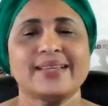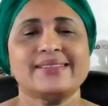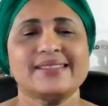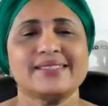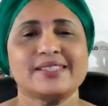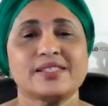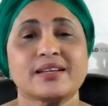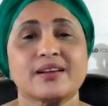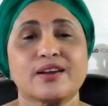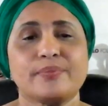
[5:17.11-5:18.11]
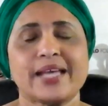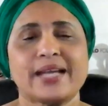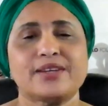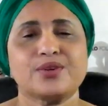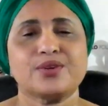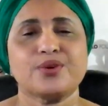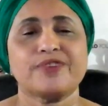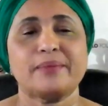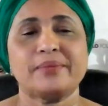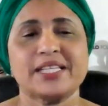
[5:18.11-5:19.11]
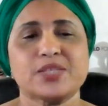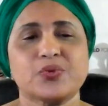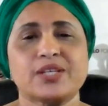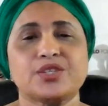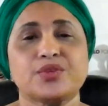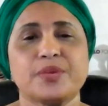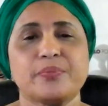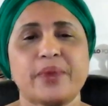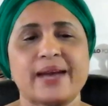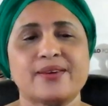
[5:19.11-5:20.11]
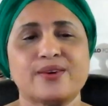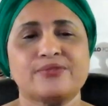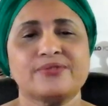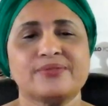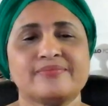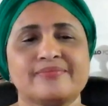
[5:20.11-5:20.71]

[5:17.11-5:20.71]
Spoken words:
And this is a club that no families want to be part of.